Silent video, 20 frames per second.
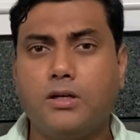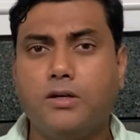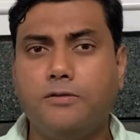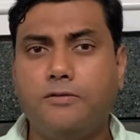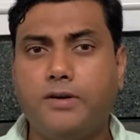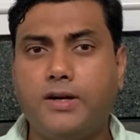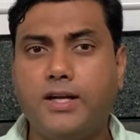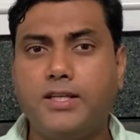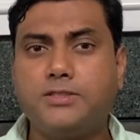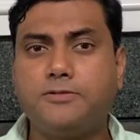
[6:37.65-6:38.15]

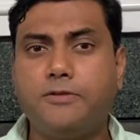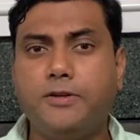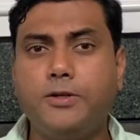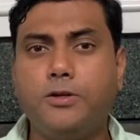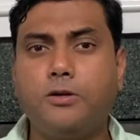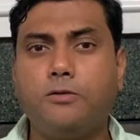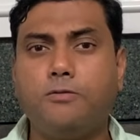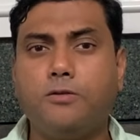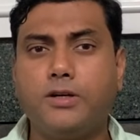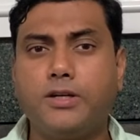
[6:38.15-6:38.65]
Whereas when you
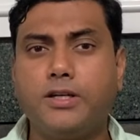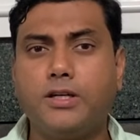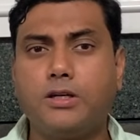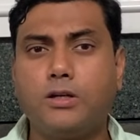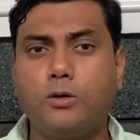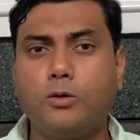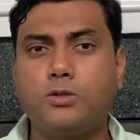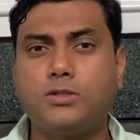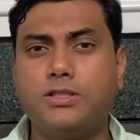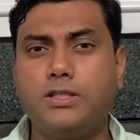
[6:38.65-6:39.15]
are working
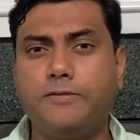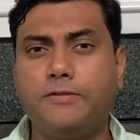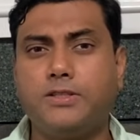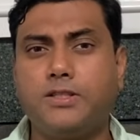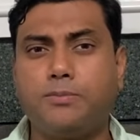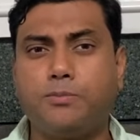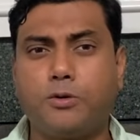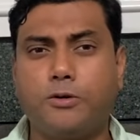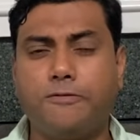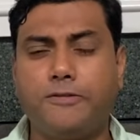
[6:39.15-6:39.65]
closely with a
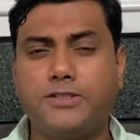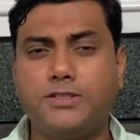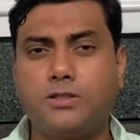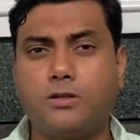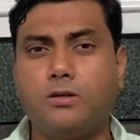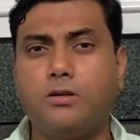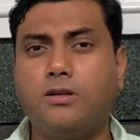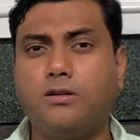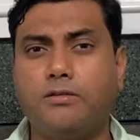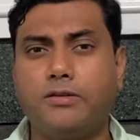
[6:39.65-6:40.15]
professor
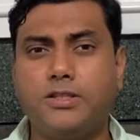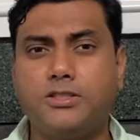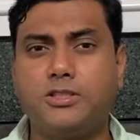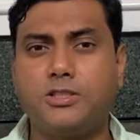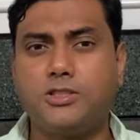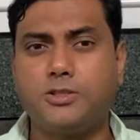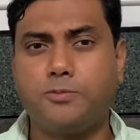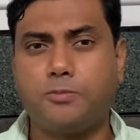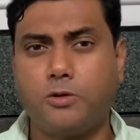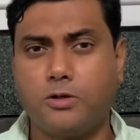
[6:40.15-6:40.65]
on
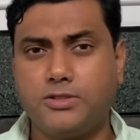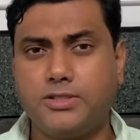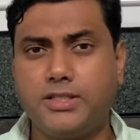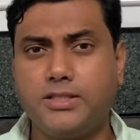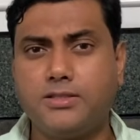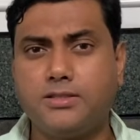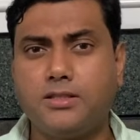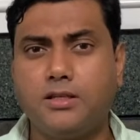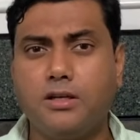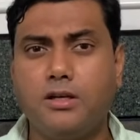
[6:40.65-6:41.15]
research
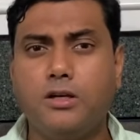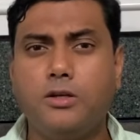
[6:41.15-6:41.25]
projects,